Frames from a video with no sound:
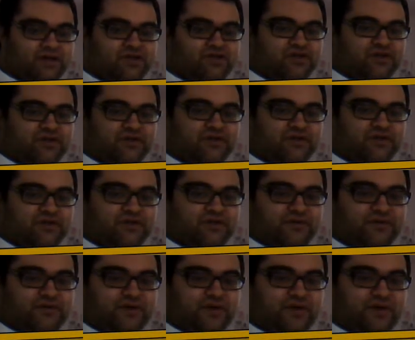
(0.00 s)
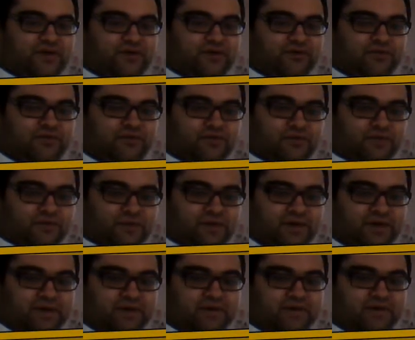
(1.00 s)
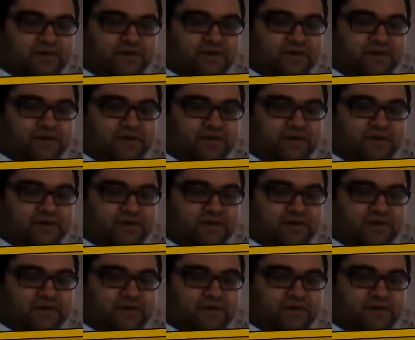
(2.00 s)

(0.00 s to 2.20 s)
just to read